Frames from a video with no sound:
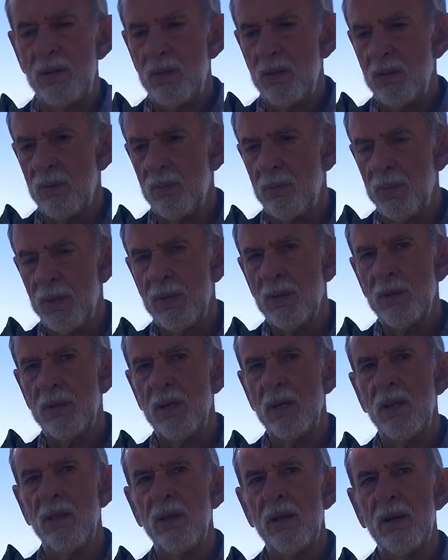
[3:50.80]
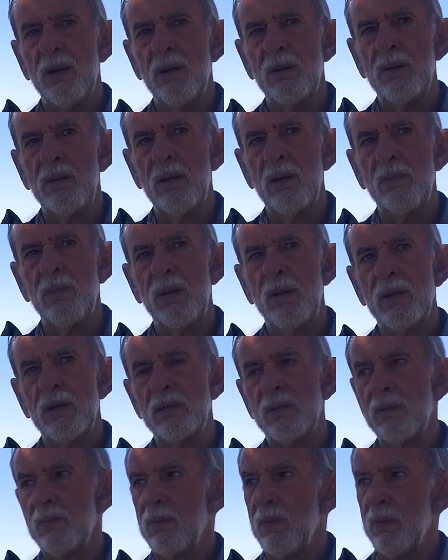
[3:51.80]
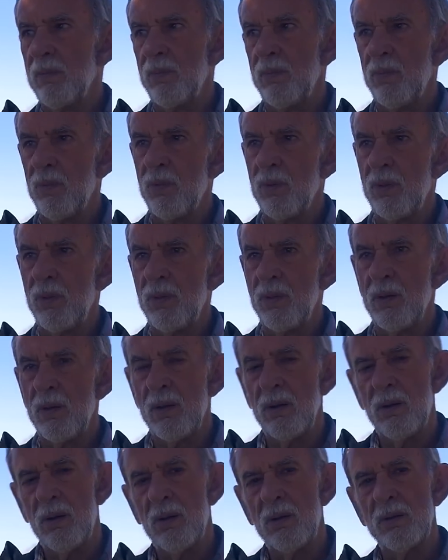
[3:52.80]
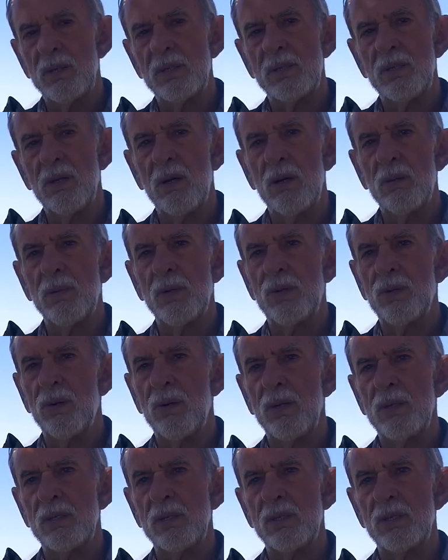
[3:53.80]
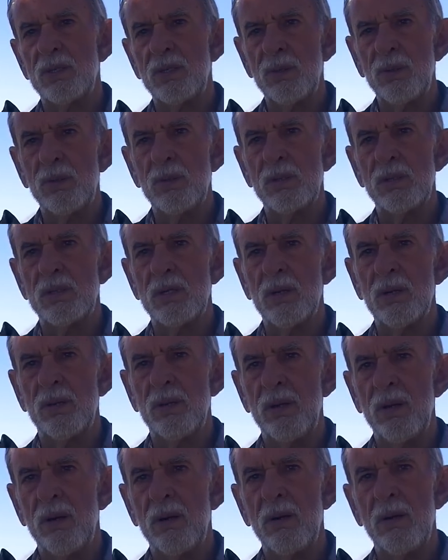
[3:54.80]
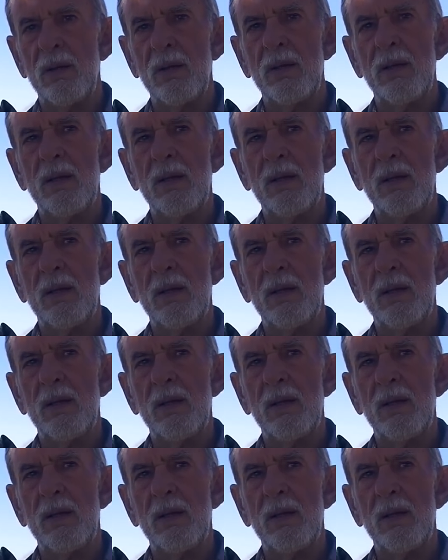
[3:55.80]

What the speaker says: to build anything out there because of it, with all these dormitories and students out there,